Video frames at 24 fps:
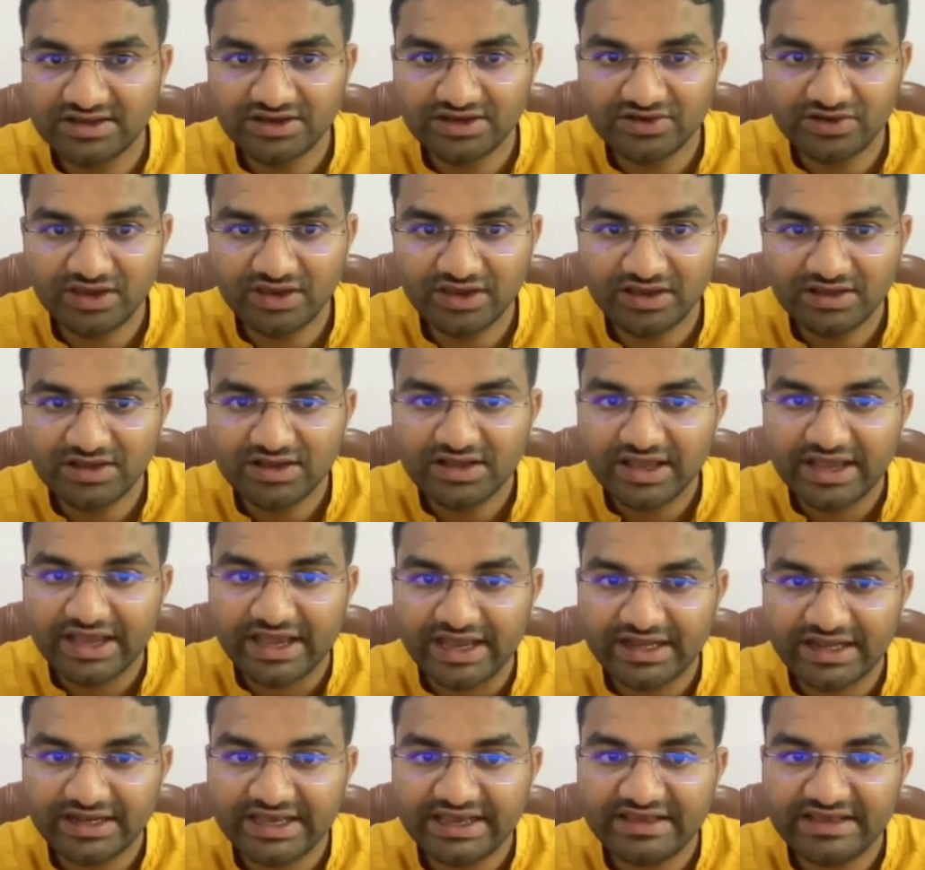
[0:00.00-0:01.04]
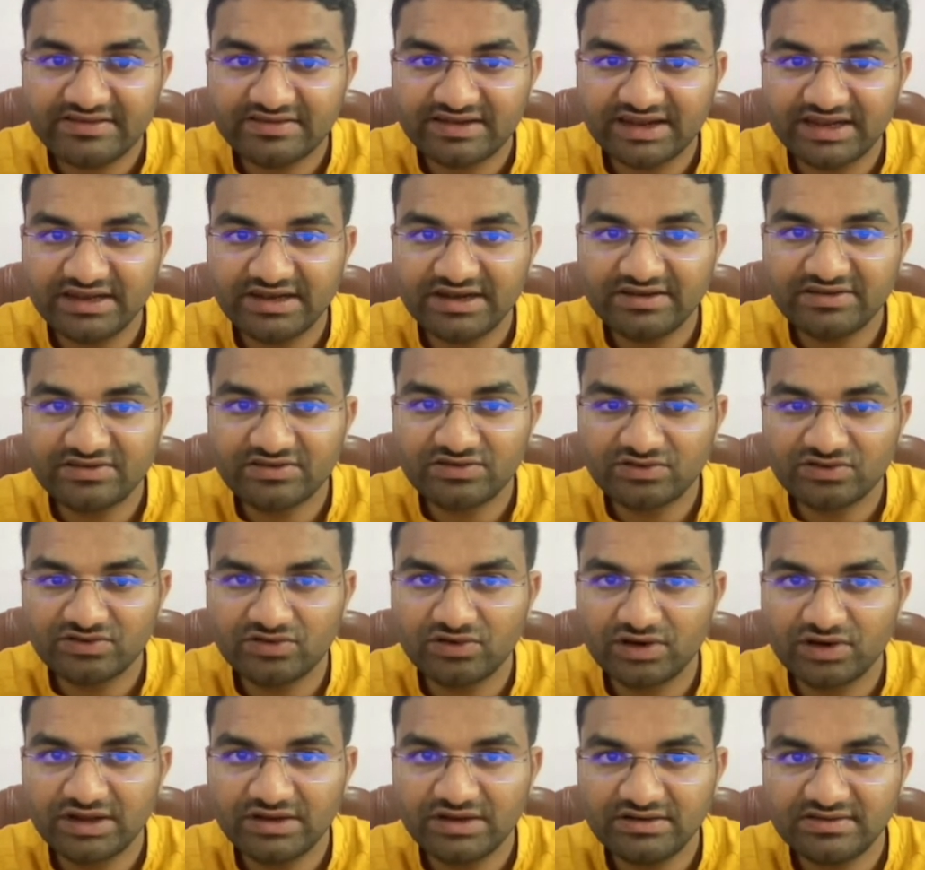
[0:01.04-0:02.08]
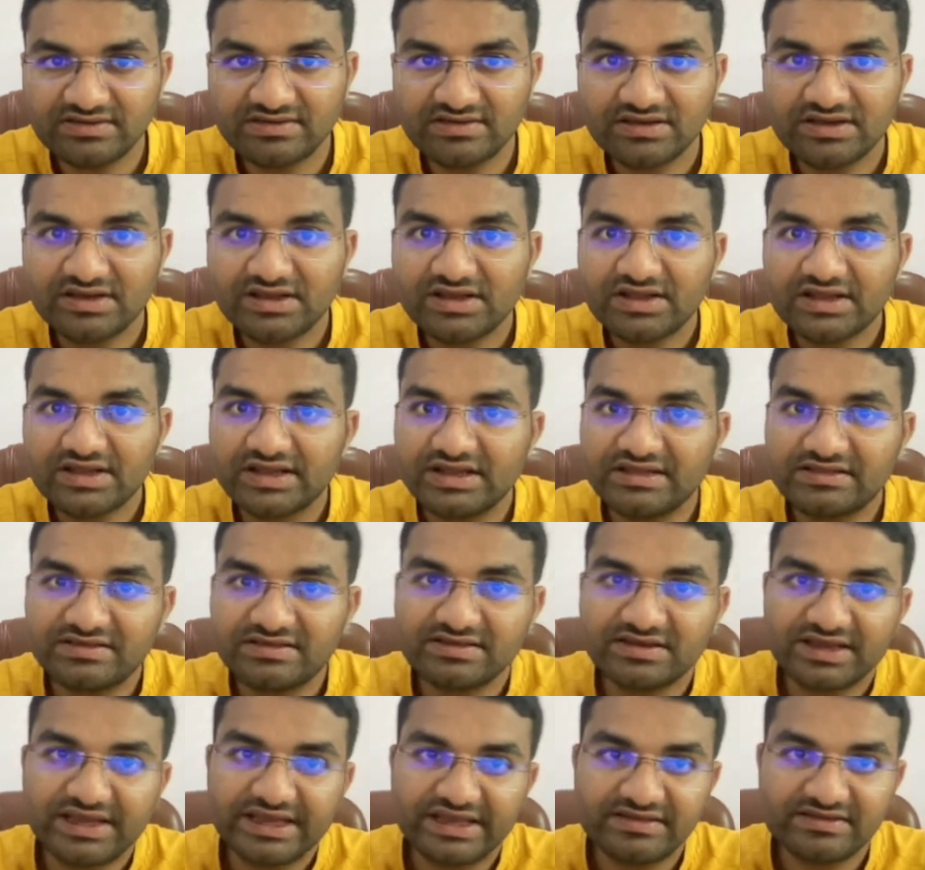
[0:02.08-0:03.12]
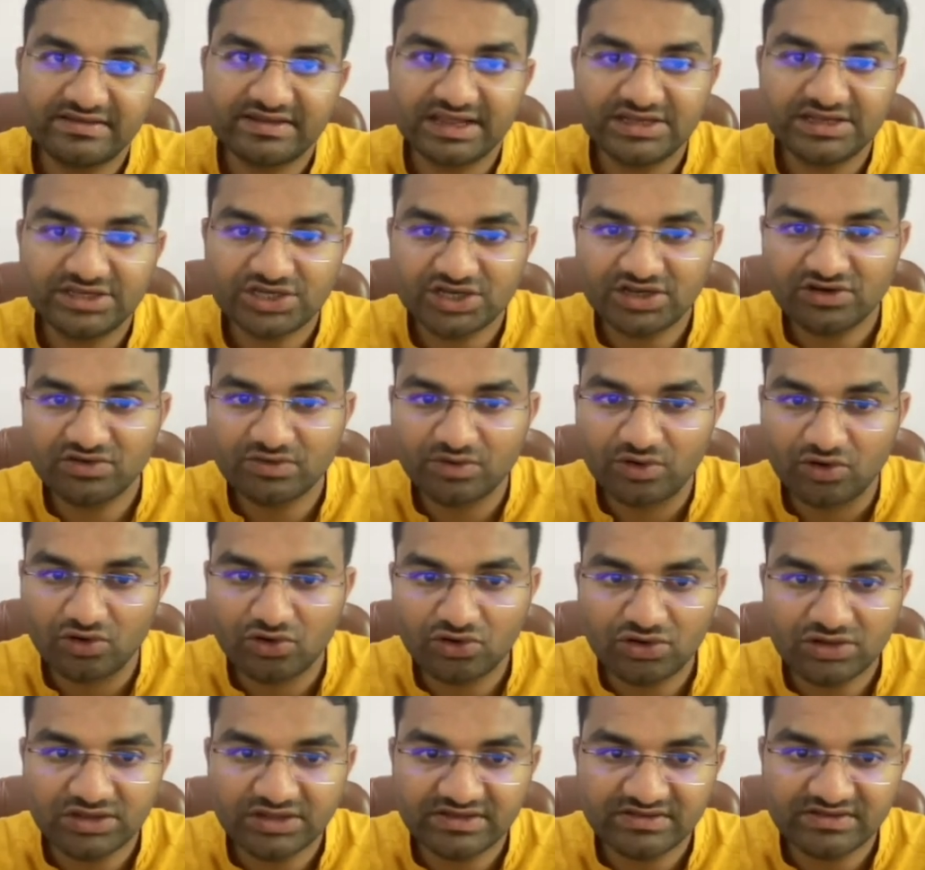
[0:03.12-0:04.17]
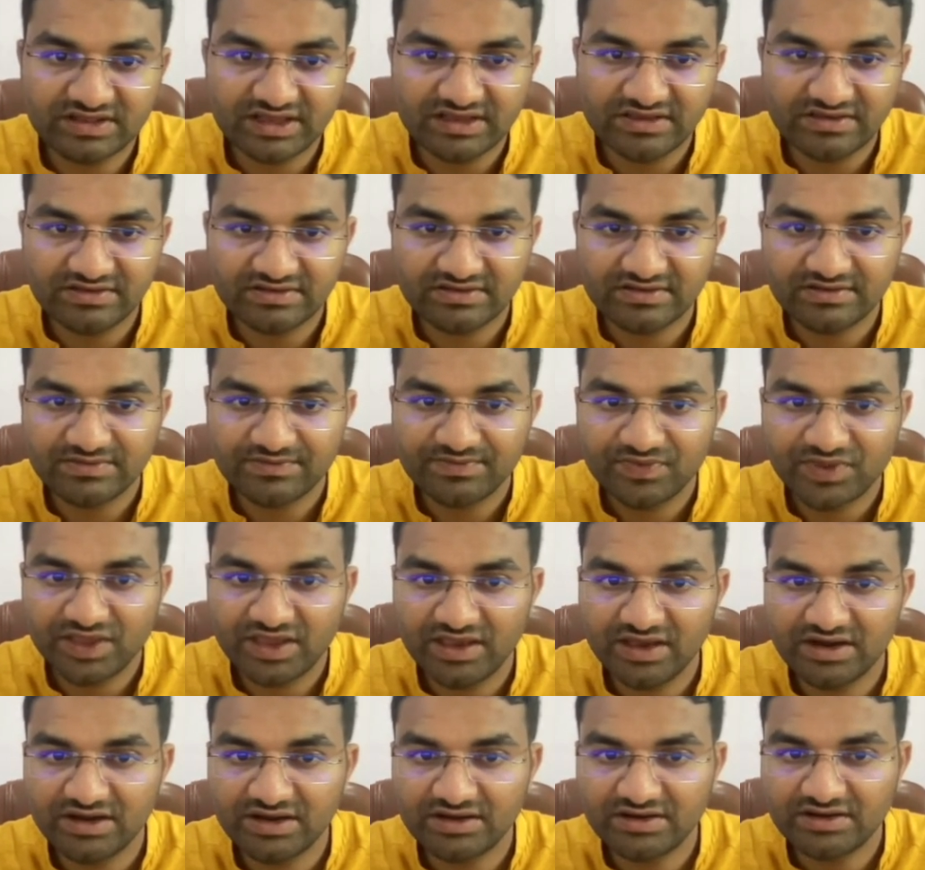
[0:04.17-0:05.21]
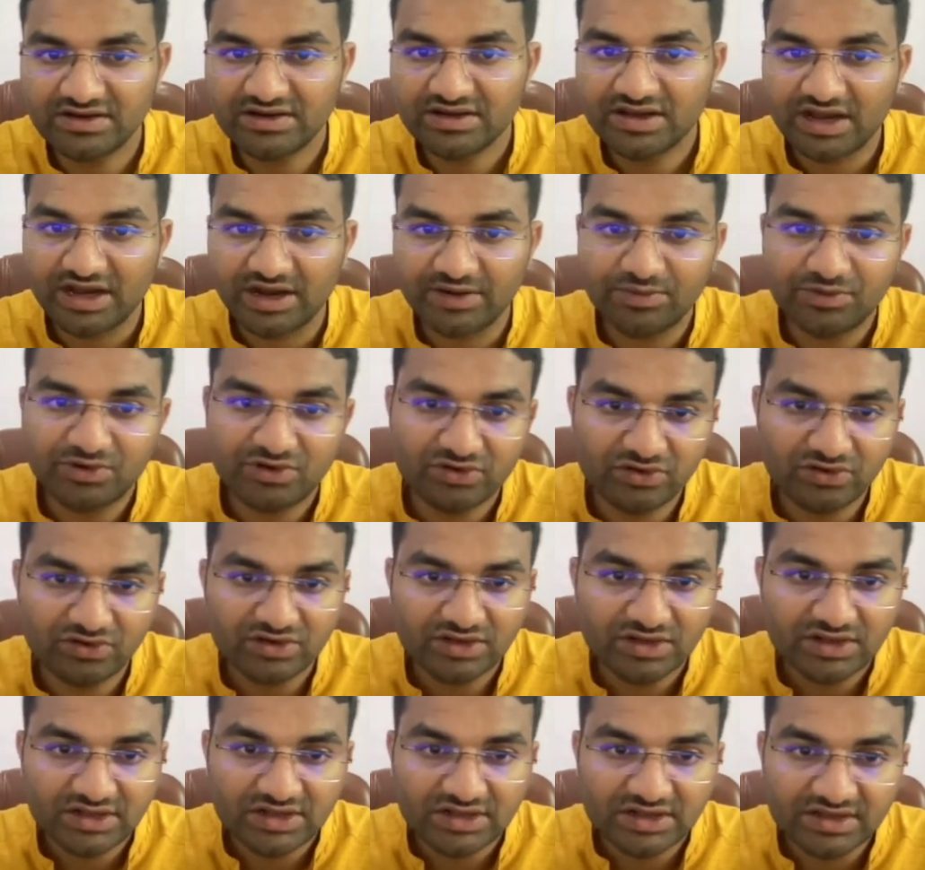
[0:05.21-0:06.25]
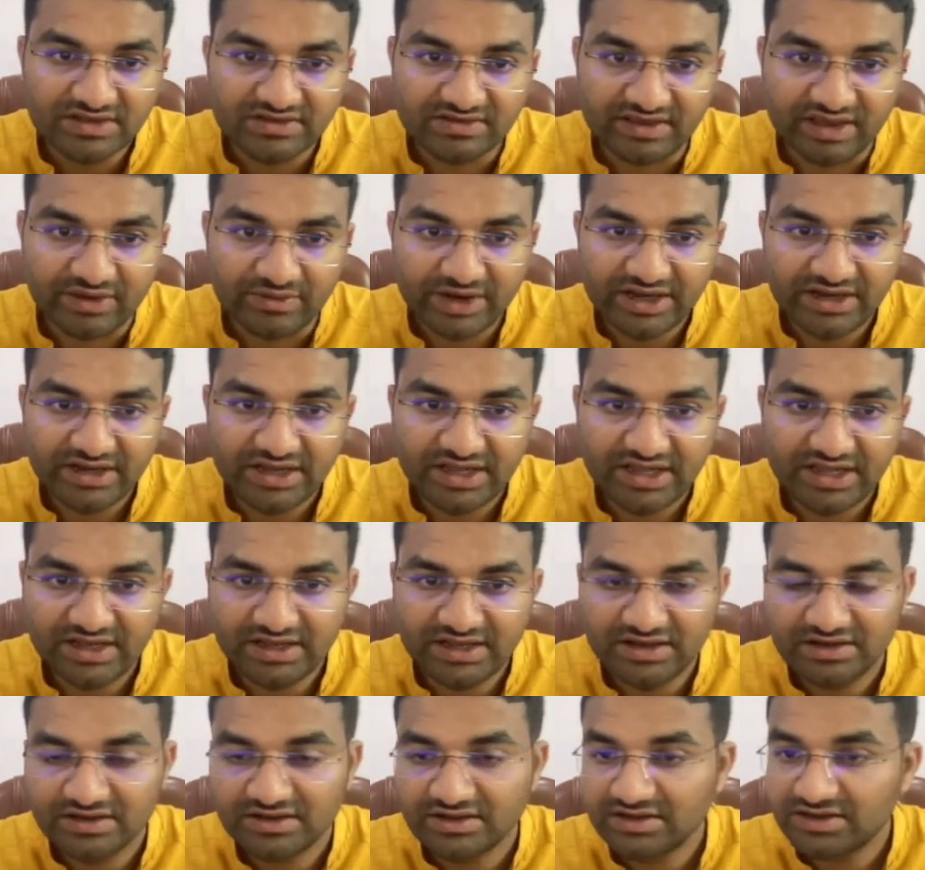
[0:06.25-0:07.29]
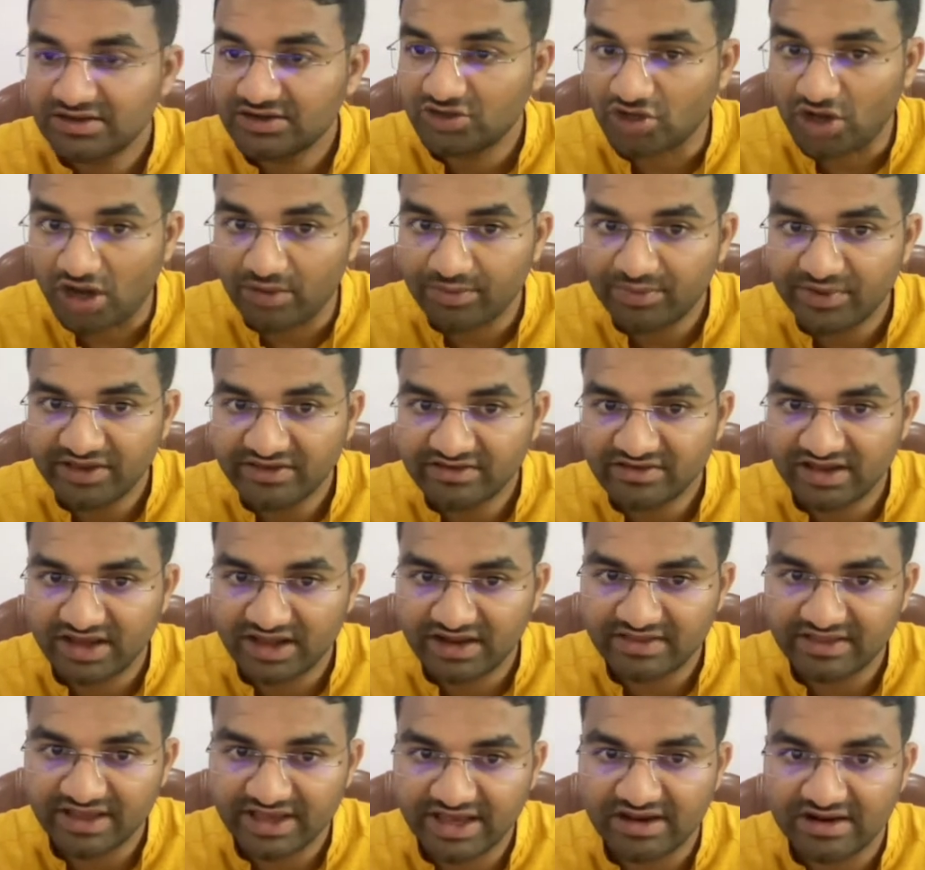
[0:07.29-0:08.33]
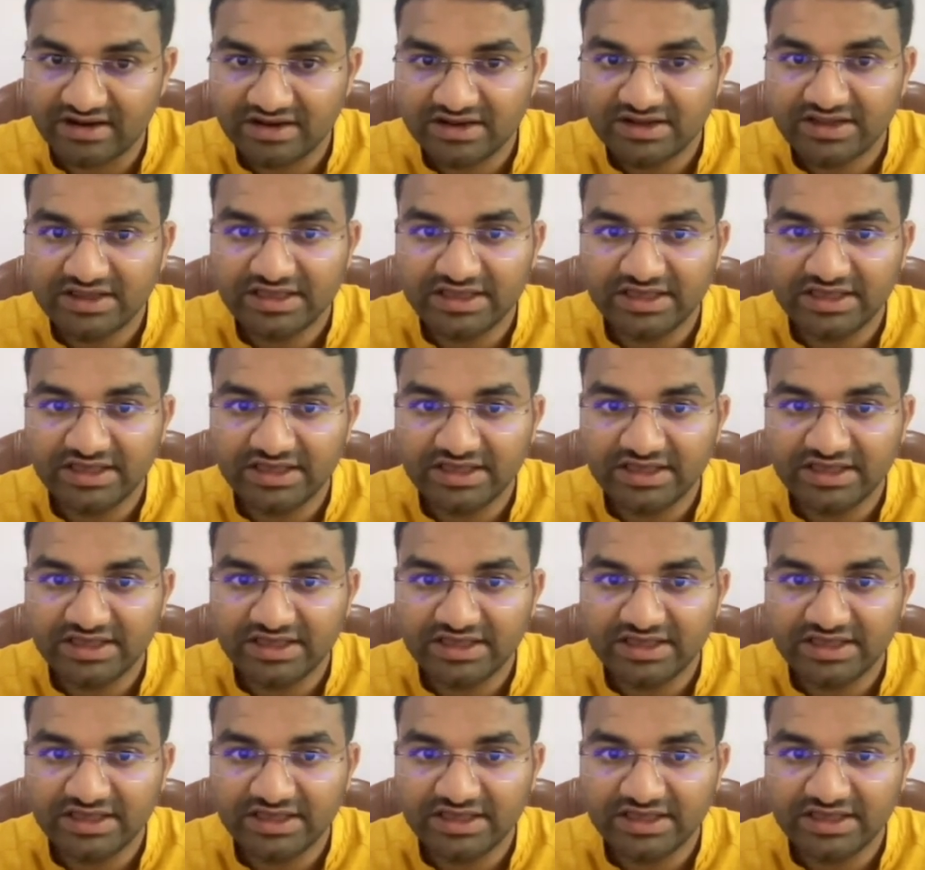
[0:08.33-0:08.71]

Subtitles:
Okay, and extended students, it's an extension of all these things. Here up to 17 topics are there.